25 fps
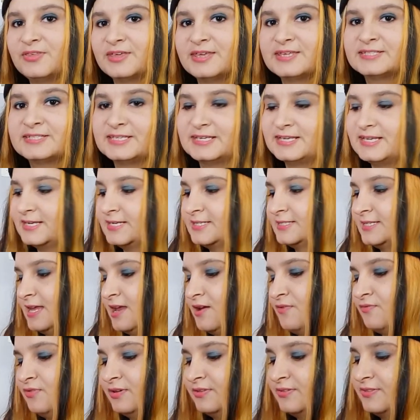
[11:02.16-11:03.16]
this is
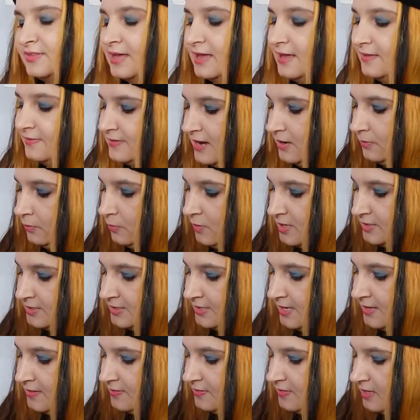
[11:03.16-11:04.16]
everything that was
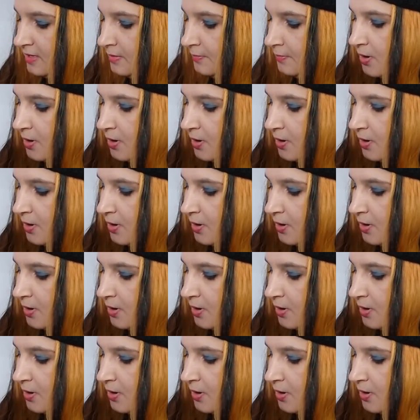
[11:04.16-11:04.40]
in the